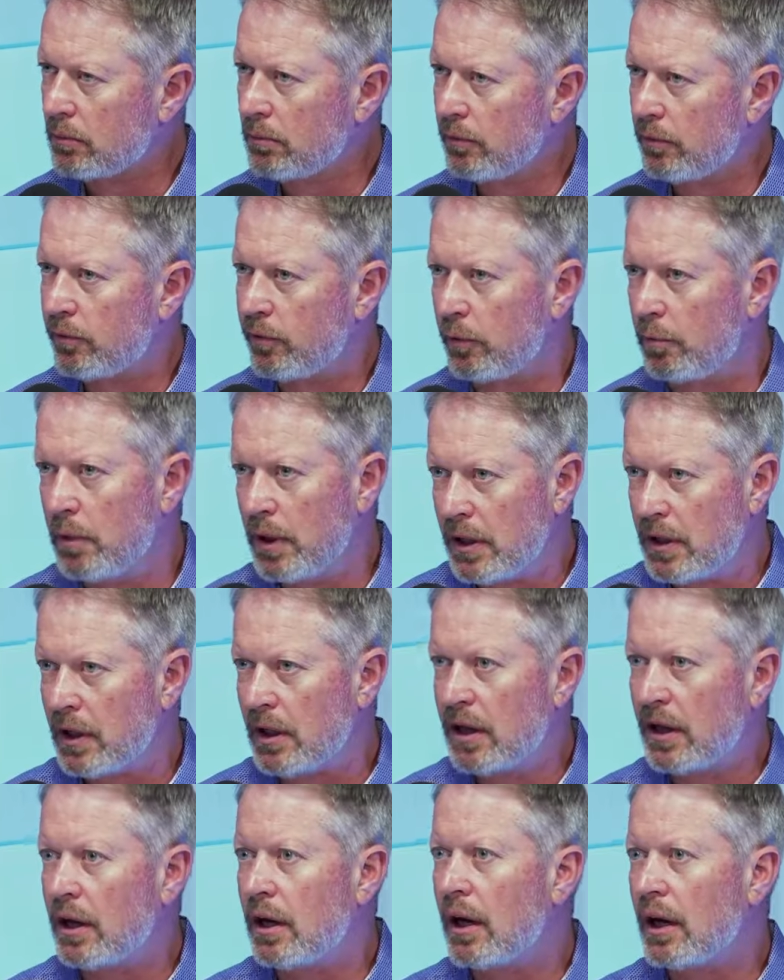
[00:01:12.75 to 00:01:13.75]
for me to
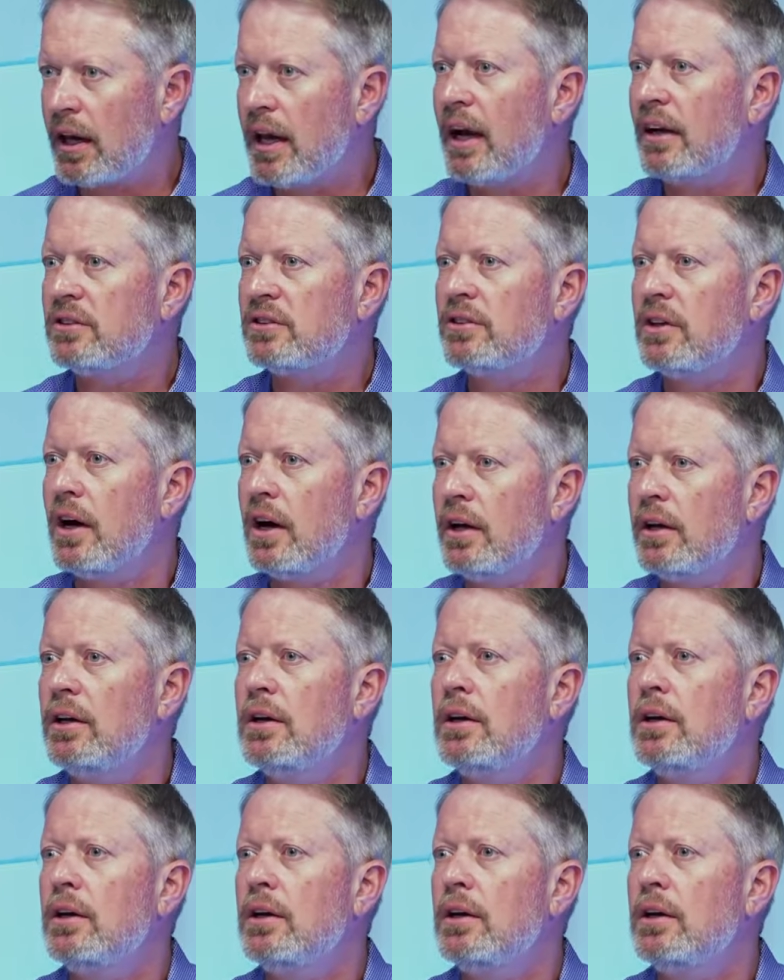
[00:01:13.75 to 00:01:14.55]
get a guest on